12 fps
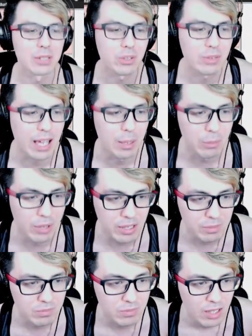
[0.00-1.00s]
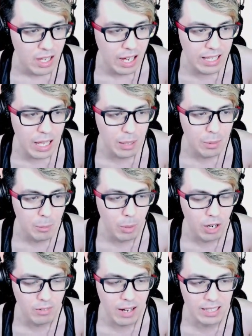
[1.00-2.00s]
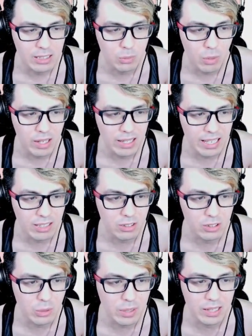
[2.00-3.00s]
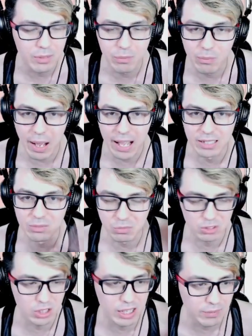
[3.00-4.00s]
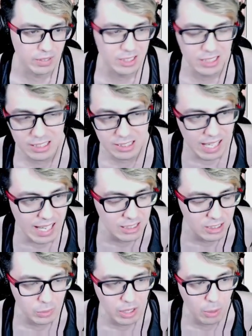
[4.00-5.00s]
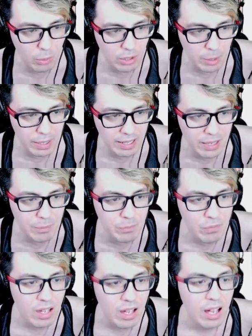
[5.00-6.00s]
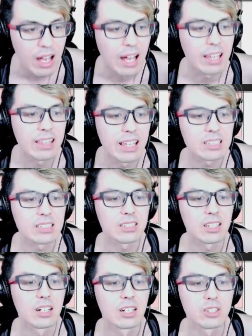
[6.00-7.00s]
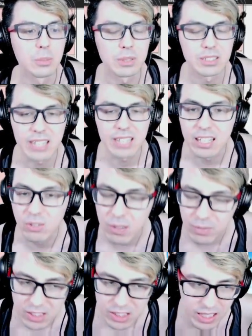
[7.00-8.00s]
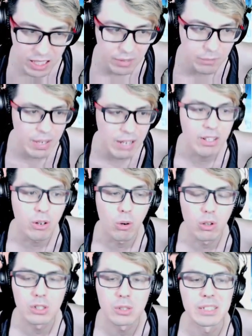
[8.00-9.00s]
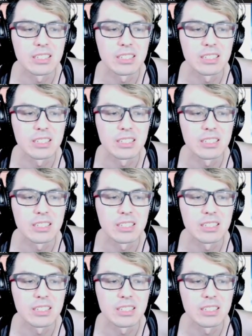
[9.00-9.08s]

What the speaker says: you can bring. Again, Barlot is one that you're doing by trying to finish the EZA, so we're not worried about him. This Super Saiyan 3 Vegeta, very old, but